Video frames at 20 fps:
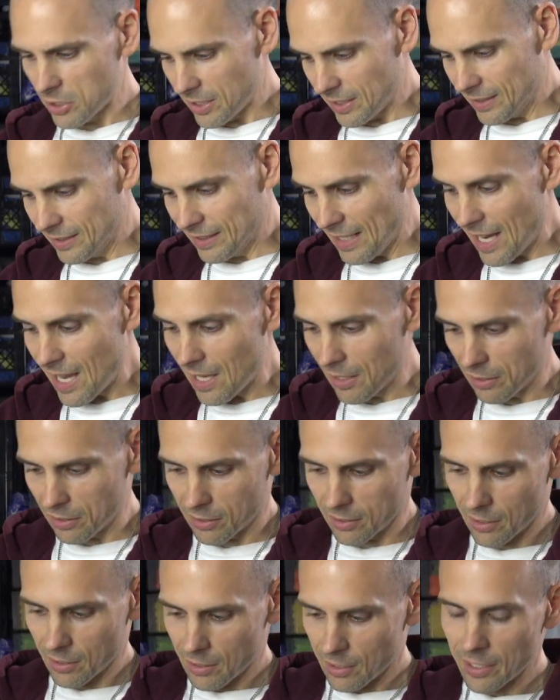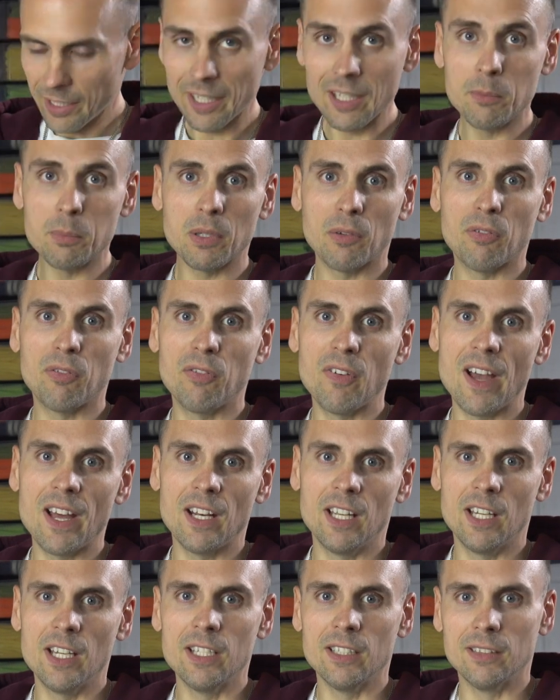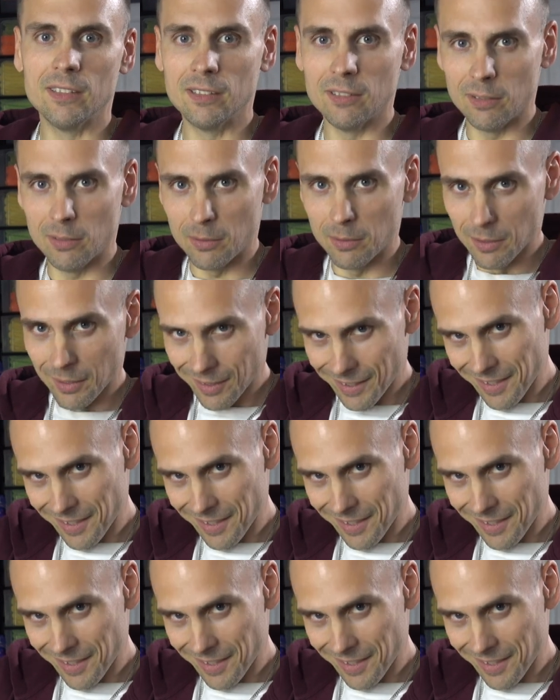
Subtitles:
to death. I got a big fat head, so